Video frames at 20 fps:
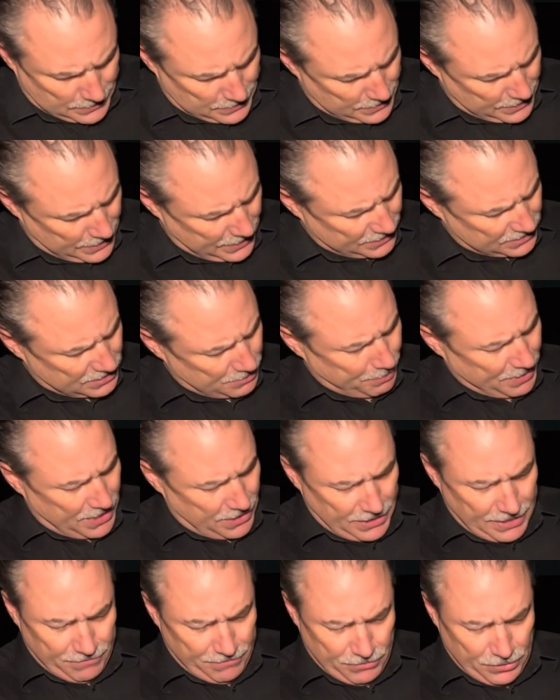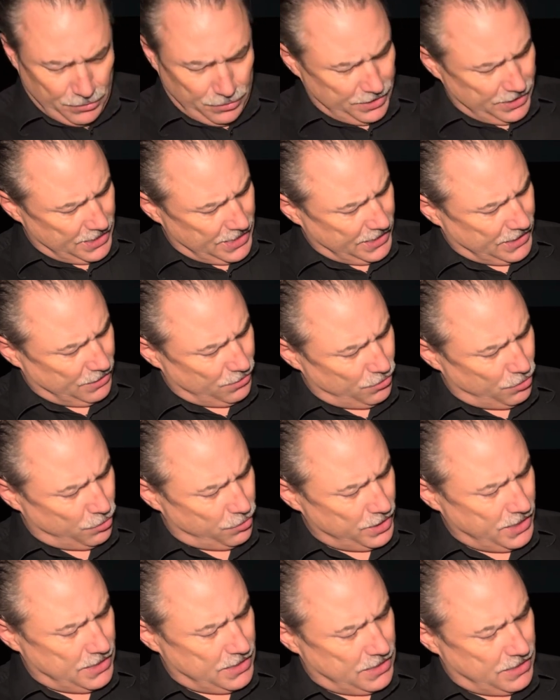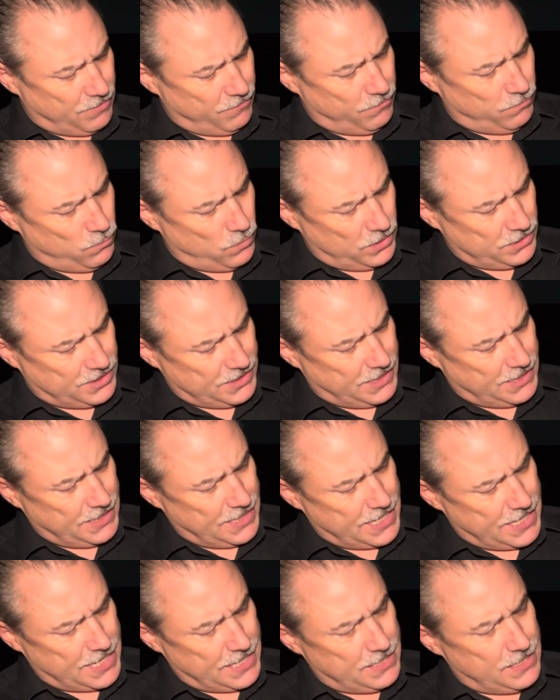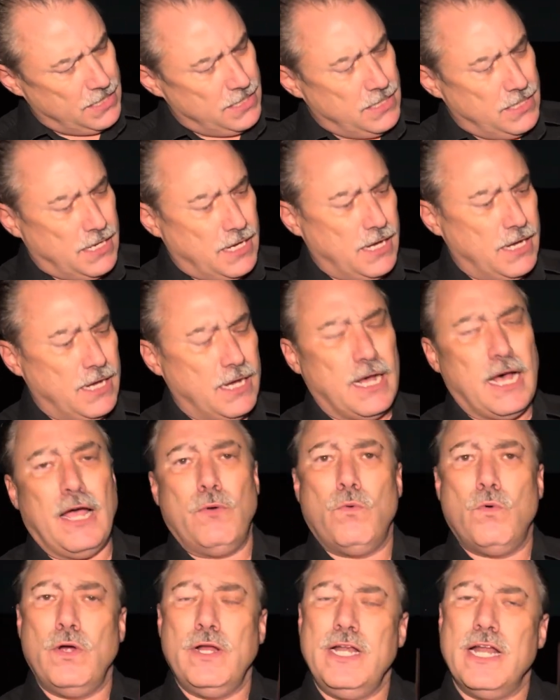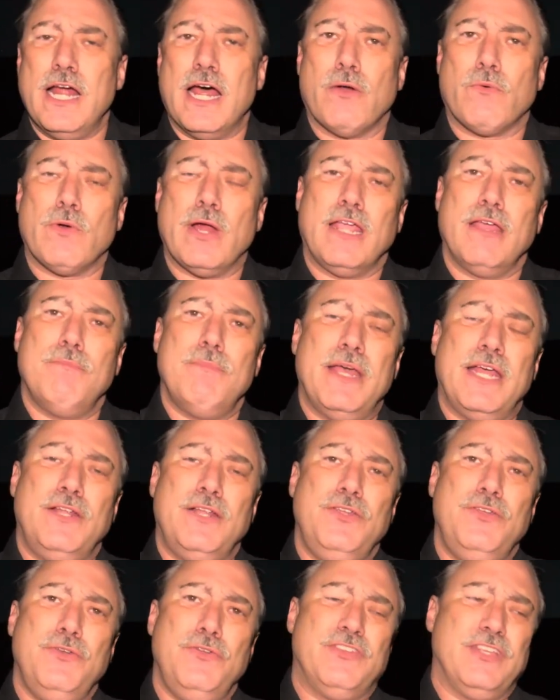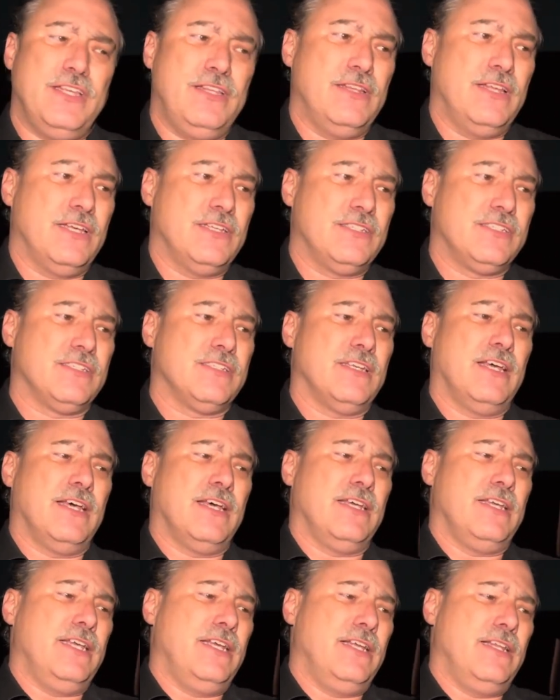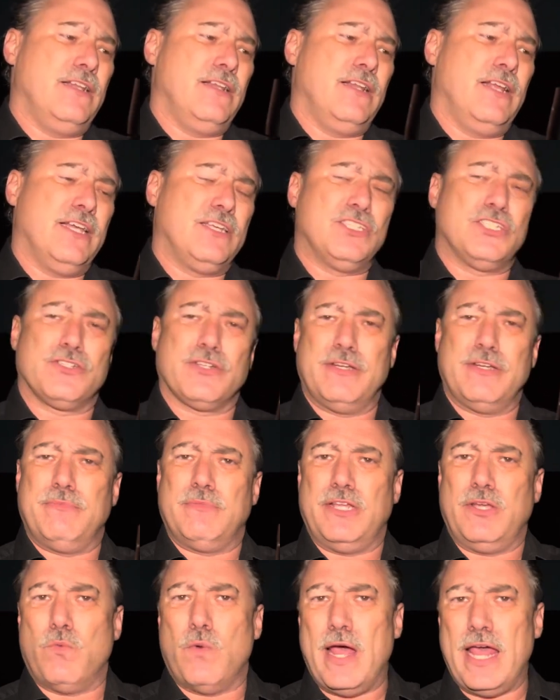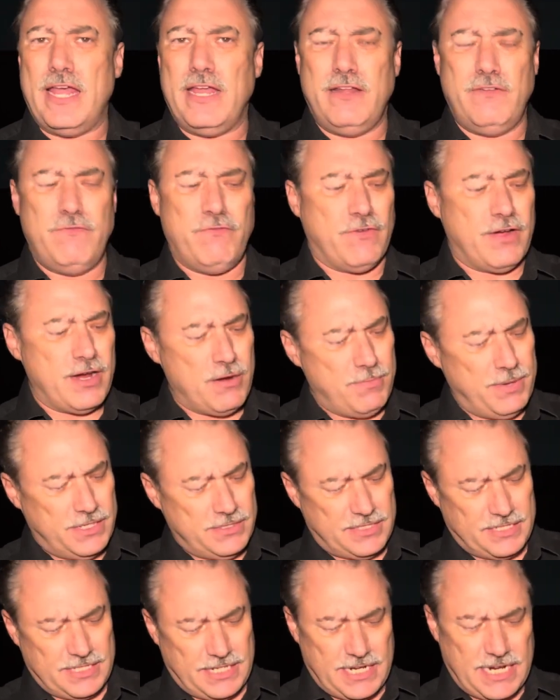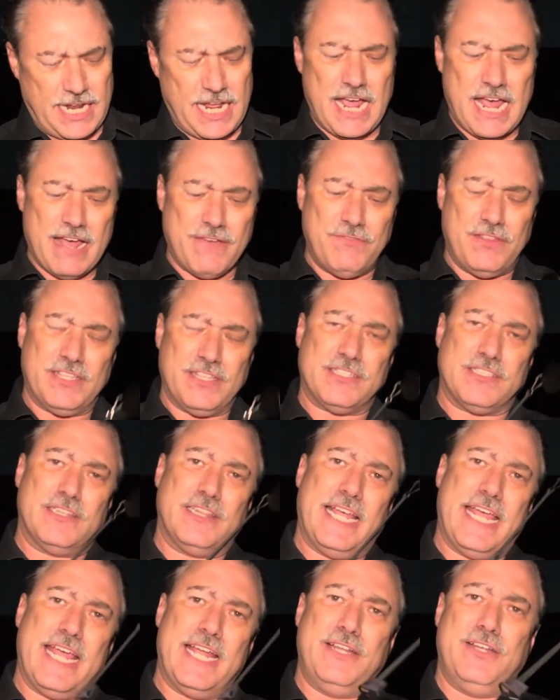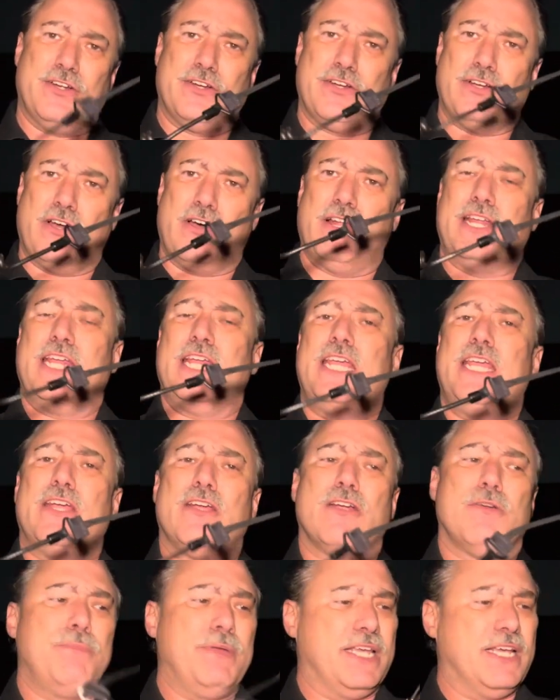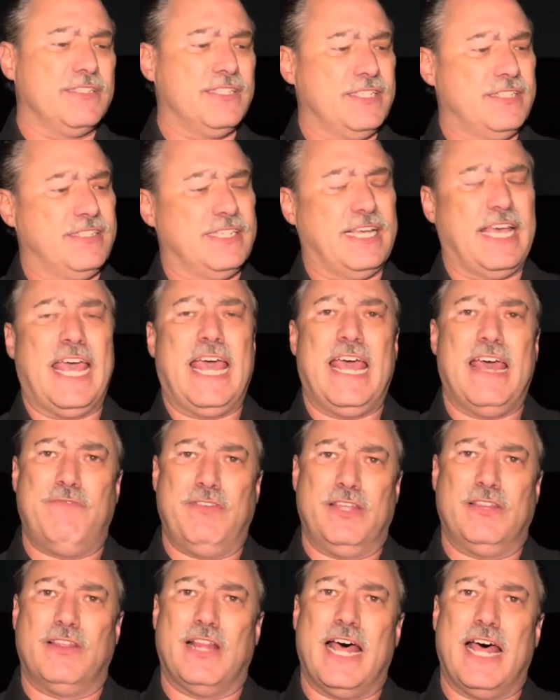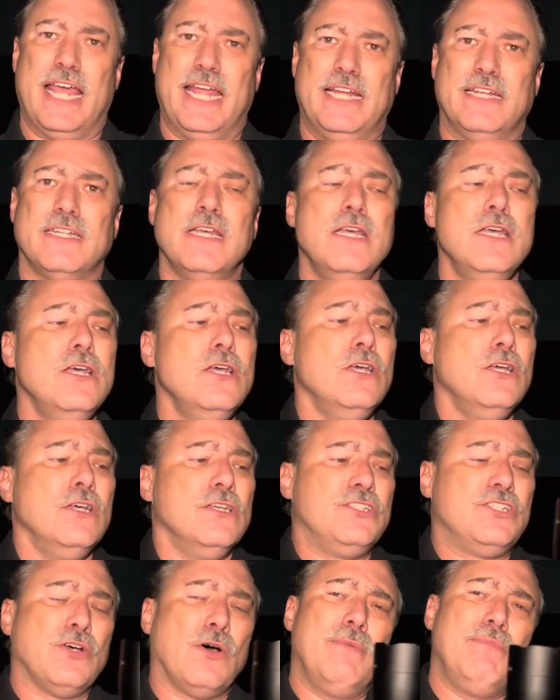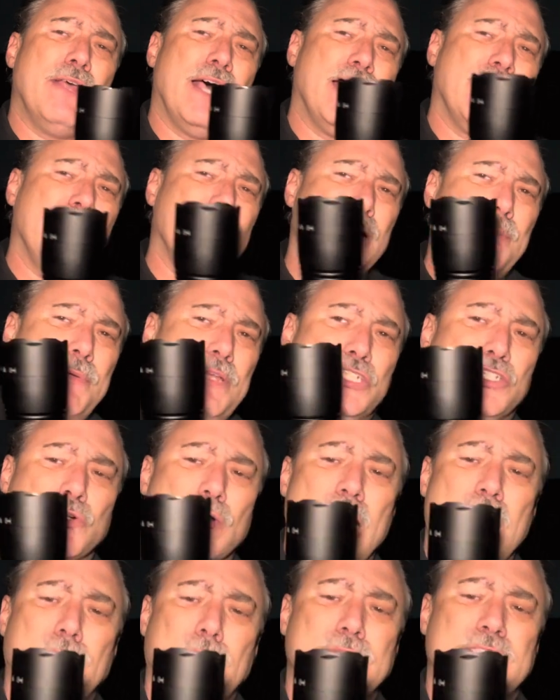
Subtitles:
That's about everything I can think of. Once again, I would not recommend using this in extremely wet environments, and I have this lanyard on it here because it's a heavy light. So I'm not going to be drop